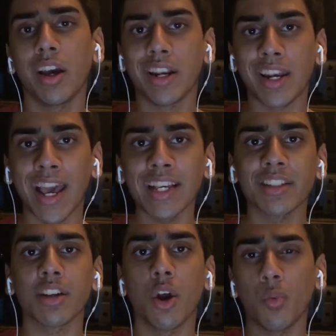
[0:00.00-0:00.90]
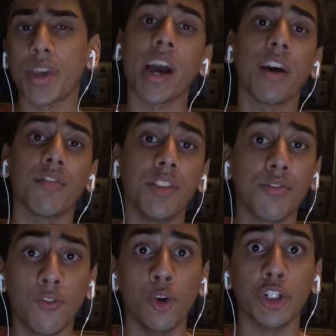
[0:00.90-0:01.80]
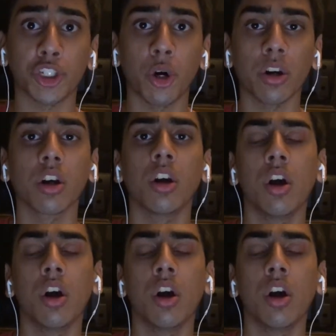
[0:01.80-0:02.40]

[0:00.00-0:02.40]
Next, we have the full shot.